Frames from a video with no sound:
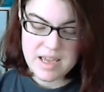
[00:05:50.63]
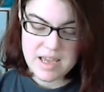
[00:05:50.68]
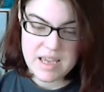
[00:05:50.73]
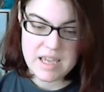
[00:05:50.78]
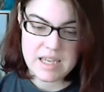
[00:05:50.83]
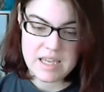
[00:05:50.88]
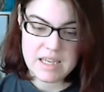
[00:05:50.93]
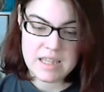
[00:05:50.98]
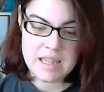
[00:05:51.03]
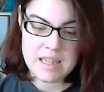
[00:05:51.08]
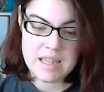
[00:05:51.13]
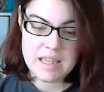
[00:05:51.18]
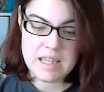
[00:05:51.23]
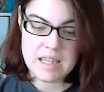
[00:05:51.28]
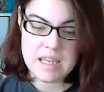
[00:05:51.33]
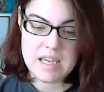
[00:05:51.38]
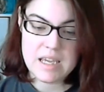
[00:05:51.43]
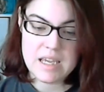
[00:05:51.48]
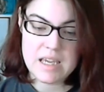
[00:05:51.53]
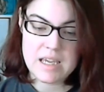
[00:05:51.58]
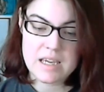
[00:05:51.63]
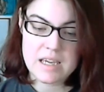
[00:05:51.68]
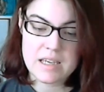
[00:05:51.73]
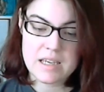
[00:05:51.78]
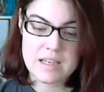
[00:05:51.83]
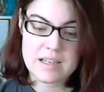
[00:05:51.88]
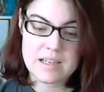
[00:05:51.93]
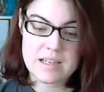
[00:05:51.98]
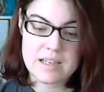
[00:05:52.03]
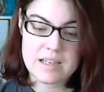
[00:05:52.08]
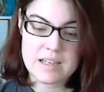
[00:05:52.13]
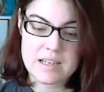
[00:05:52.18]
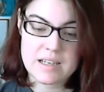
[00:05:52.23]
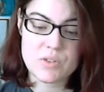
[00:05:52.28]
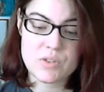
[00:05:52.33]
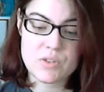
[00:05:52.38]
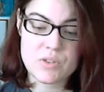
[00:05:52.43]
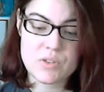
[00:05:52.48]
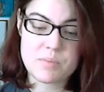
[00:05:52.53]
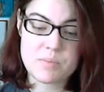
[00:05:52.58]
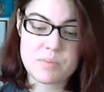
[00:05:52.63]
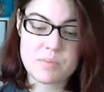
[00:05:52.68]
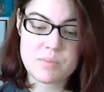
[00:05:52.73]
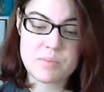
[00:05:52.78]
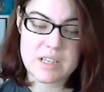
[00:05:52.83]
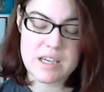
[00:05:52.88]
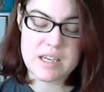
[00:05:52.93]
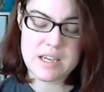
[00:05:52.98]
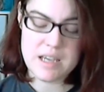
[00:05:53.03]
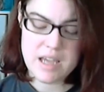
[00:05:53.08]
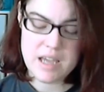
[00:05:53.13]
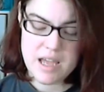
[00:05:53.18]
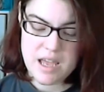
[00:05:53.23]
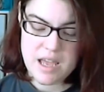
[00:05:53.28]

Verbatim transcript: in the Naturals Multi.